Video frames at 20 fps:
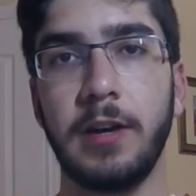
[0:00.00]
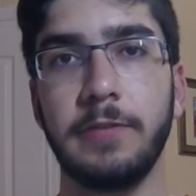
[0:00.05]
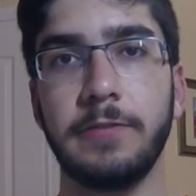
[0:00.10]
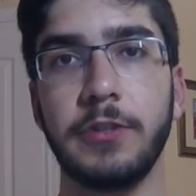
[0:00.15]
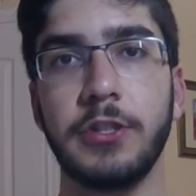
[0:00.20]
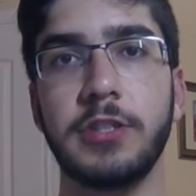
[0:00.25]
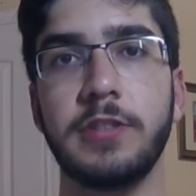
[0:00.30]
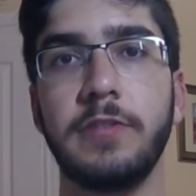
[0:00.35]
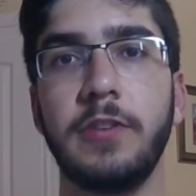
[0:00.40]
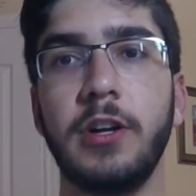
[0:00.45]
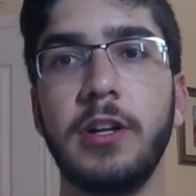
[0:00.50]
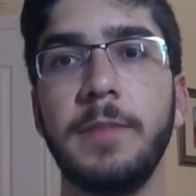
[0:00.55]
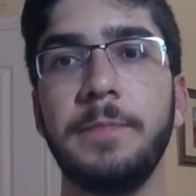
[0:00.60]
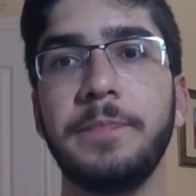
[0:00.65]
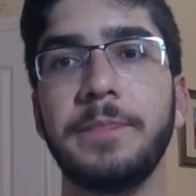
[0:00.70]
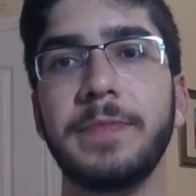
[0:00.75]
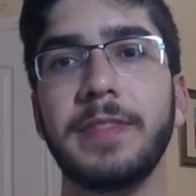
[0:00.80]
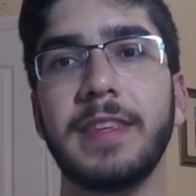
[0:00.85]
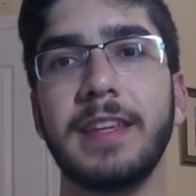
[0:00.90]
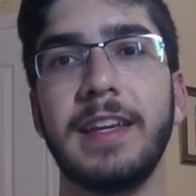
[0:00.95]
First of all,
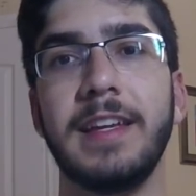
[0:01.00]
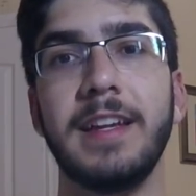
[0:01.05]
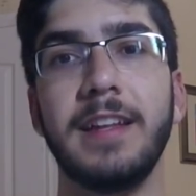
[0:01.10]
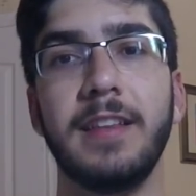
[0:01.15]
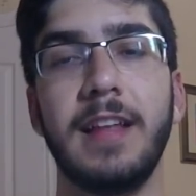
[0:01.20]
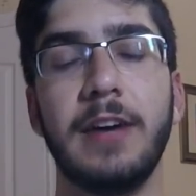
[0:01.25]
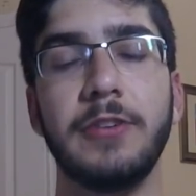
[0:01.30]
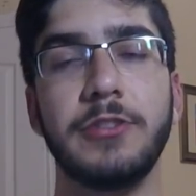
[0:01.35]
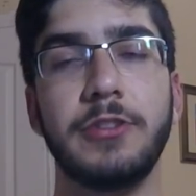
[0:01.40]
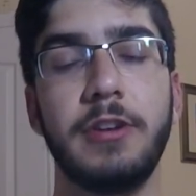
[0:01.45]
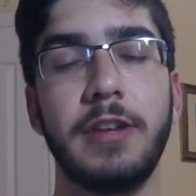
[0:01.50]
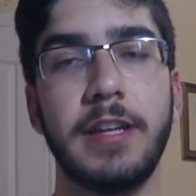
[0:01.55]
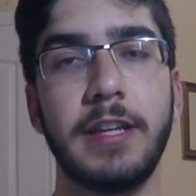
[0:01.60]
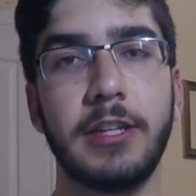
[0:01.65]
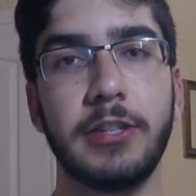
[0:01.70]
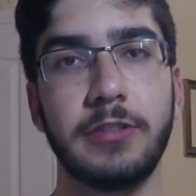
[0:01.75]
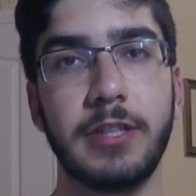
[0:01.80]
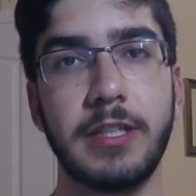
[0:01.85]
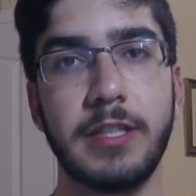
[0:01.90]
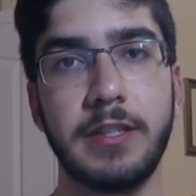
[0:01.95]
it allows you to
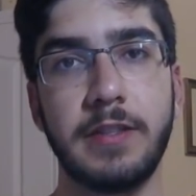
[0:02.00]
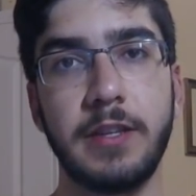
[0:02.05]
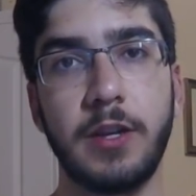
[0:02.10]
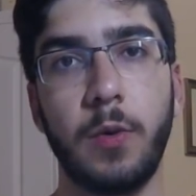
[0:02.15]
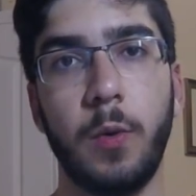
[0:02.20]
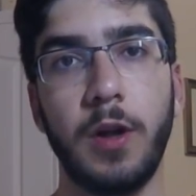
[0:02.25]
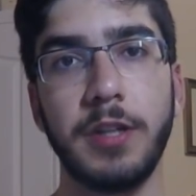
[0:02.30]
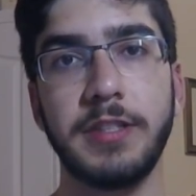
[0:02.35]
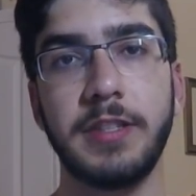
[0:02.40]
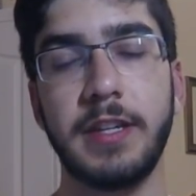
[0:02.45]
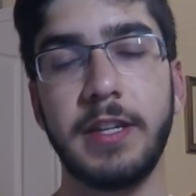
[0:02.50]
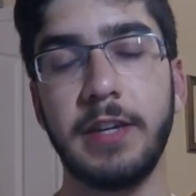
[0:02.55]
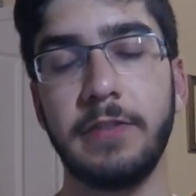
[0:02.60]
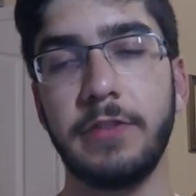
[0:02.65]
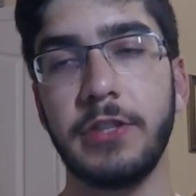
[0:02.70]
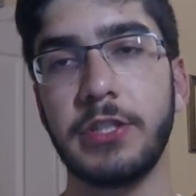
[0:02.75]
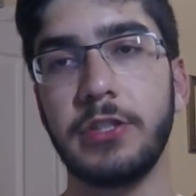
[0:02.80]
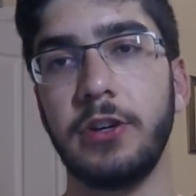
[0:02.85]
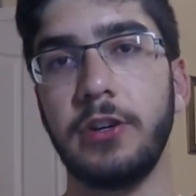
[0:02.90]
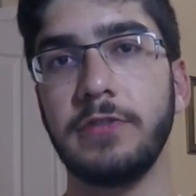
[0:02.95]
increase the quantity of
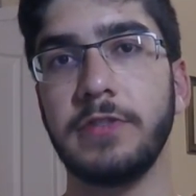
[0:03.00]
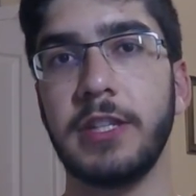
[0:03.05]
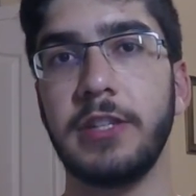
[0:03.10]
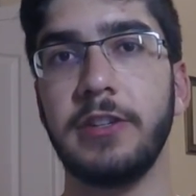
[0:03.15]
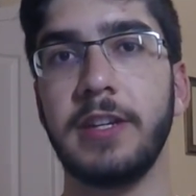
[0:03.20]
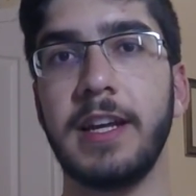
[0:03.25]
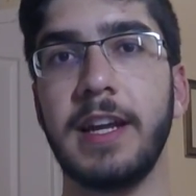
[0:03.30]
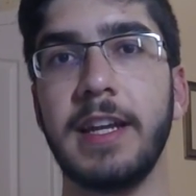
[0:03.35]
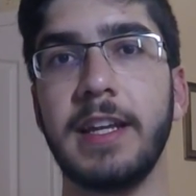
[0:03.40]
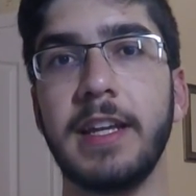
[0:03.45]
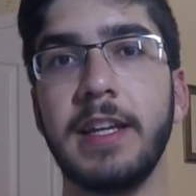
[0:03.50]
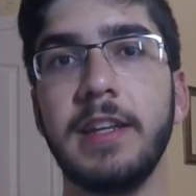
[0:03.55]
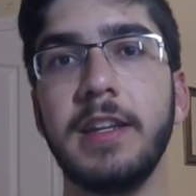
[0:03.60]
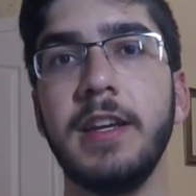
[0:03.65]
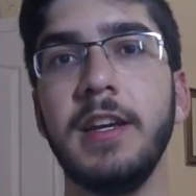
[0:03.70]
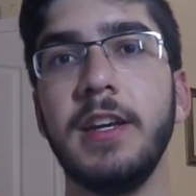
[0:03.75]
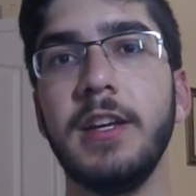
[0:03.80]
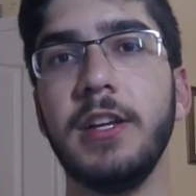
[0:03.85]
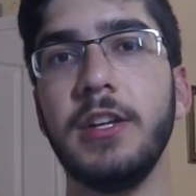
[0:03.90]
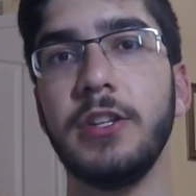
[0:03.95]
the solves that you're getting in.
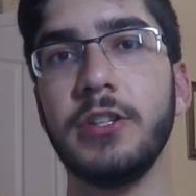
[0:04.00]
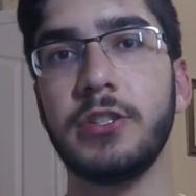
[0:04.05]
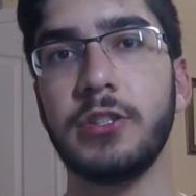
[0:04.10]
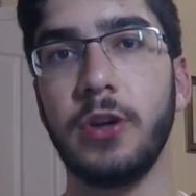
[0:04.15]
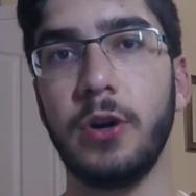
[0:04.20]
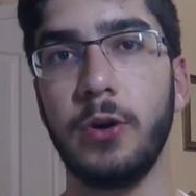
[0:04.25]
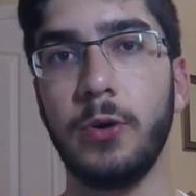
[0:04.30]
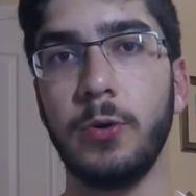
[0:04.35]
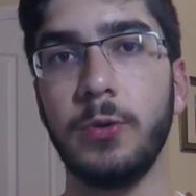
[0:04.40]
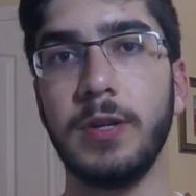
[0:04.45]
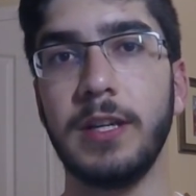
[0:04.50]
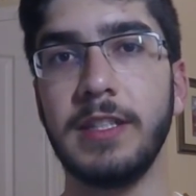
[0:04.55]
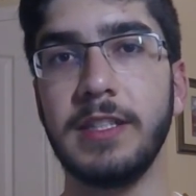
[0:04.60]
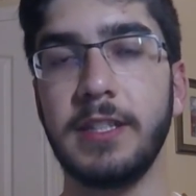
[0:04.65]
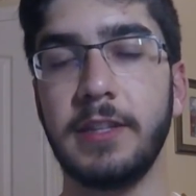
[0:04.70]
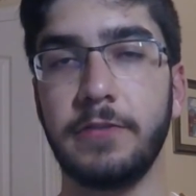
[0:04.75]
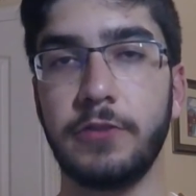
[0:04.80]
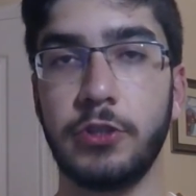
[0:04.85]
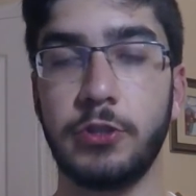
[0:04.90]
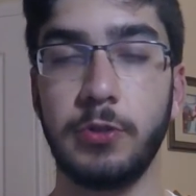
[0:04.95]
So
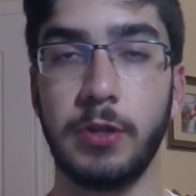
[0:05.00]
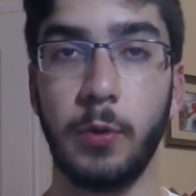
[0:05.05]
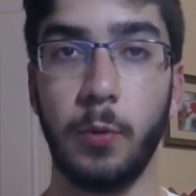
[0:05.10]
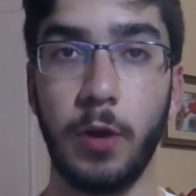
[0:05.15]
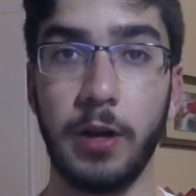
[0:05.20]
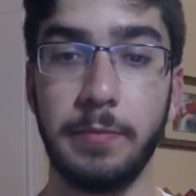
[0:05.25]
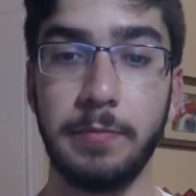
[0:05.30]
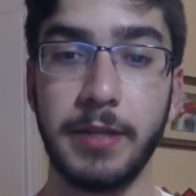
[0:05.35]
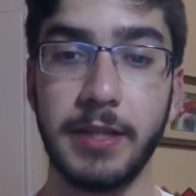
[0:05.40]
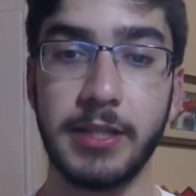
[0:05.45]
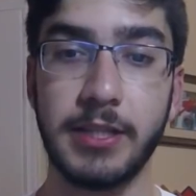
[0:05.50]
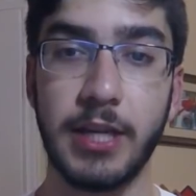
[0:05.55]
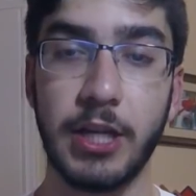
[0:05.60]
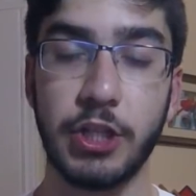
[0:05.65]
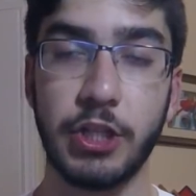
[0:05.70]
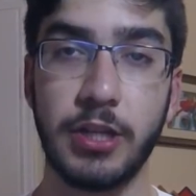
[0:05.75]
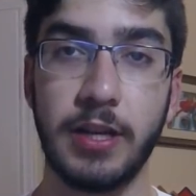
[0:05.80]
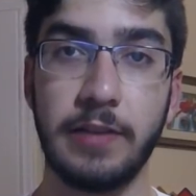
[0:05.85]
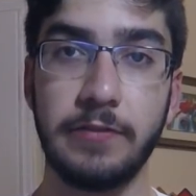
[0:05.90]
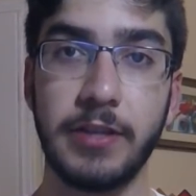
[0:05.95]
instead of just doing one big
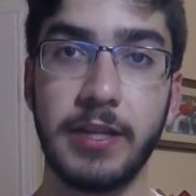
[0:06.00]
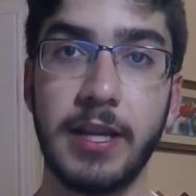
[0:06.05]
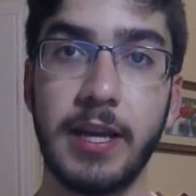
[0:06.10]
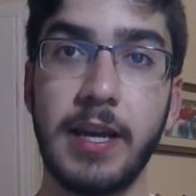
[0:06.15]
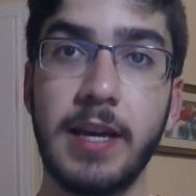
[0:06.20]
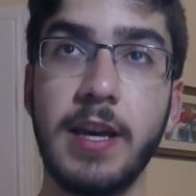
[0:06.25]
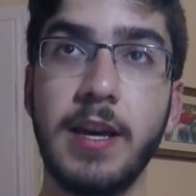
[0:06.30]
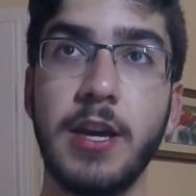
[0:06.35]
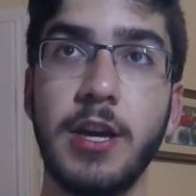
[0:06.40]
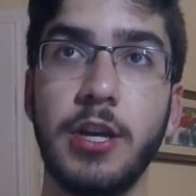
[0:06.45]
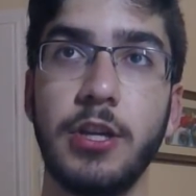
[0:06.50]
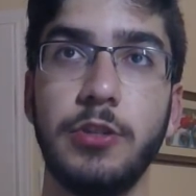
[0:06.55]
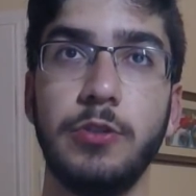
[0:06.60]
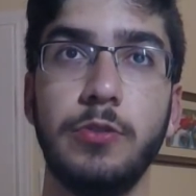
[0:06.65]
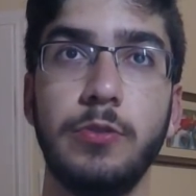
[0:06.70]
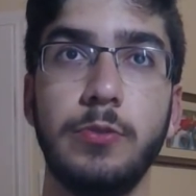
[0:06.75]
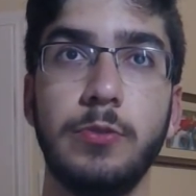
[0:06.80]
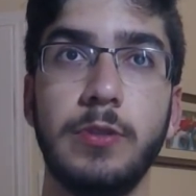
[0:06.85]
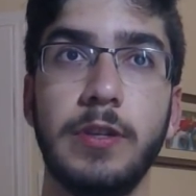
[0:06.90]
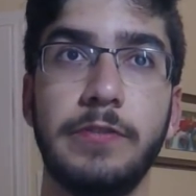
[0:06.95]
session every day,
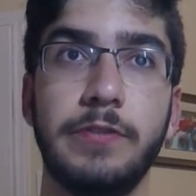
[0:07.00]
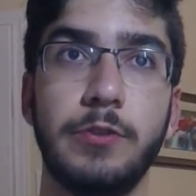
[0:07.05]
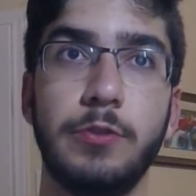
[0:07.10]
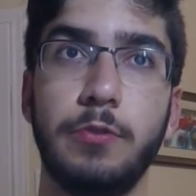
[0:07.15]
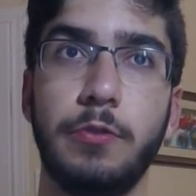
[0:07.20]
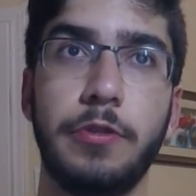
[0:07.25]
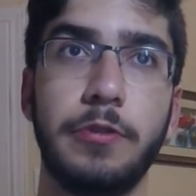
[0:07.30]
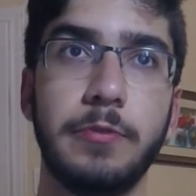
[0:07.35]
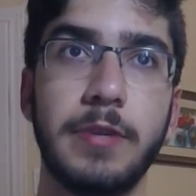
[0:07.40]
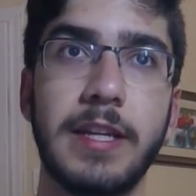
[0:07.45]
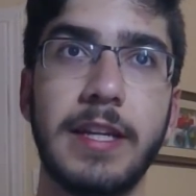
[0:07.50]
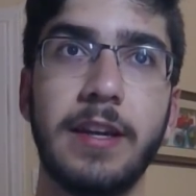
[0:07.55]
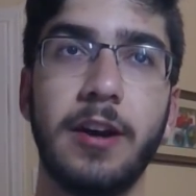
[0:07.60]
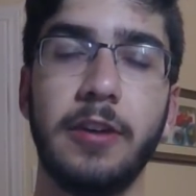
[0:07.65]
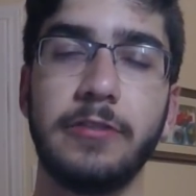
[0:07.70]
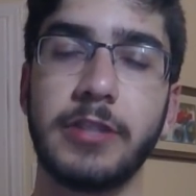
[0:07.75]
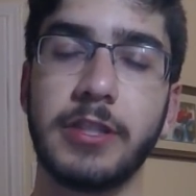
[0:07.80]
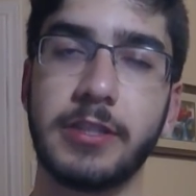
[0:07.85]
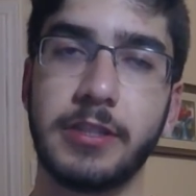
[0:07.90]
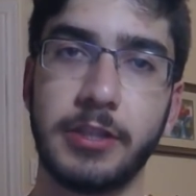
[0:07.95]
if you do three,
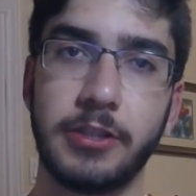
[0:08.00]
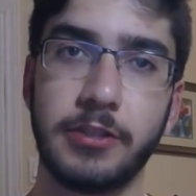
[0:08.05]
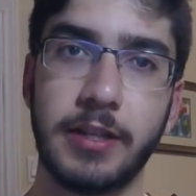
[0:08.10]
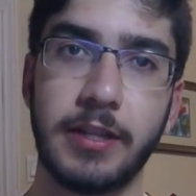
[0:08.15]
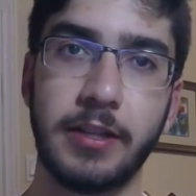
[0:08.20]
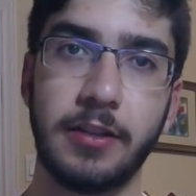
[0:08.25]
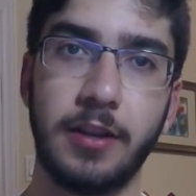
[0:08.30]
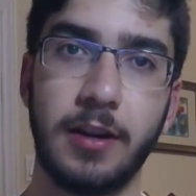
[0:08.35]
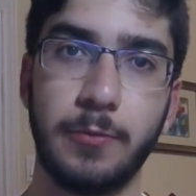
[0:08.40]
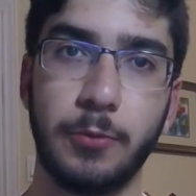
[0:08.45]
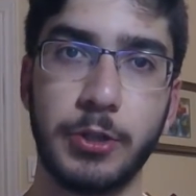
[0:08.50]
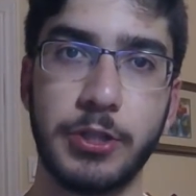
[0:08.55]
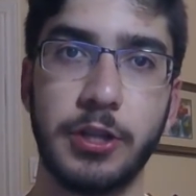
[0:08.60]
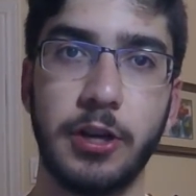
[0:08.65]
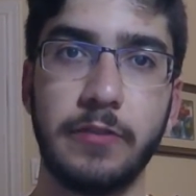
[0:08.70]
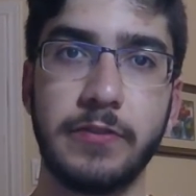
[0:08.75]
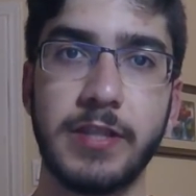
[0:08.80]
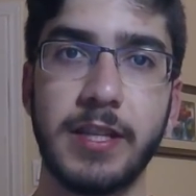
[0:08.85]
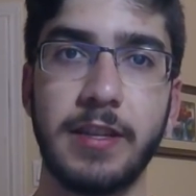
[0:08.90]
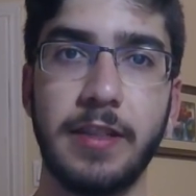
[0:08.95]
obviously you're getting a lot more
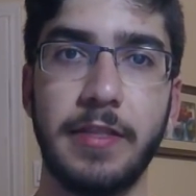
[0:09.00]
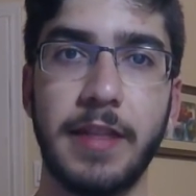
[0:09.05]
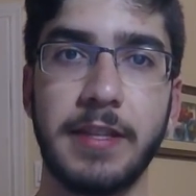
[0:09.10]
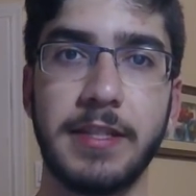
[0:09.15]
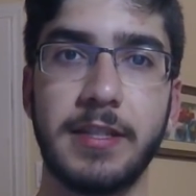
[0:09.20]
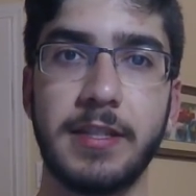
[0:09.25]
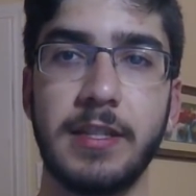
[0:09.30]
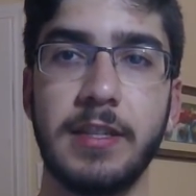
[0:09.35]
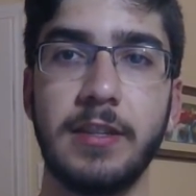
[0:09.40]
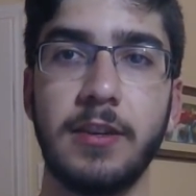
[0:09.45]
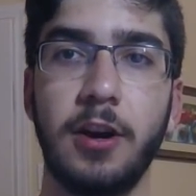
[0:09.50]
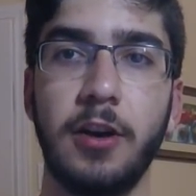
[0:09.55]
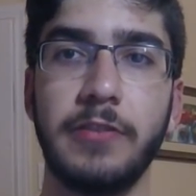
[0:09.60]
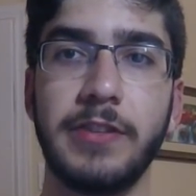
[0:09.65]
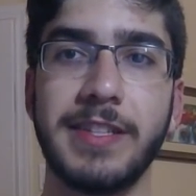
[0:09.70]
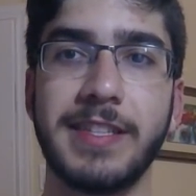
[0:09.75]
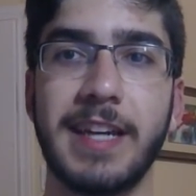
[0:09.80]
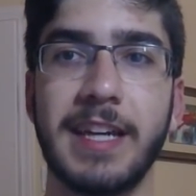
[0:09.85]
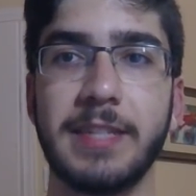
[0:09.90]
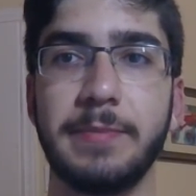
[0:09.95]
solves in. That's the
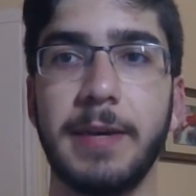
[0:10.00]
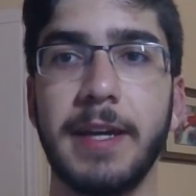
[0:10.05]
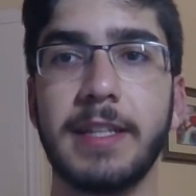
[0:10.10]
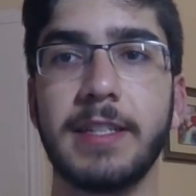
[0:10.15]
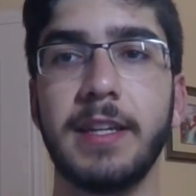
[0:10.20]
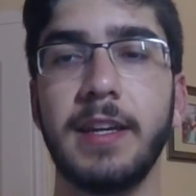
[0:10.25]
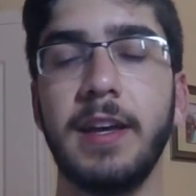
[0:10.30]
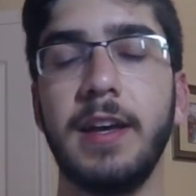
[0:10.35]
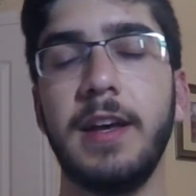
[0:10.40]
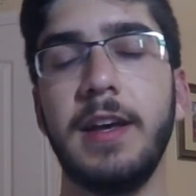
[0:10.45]
obvious aspect.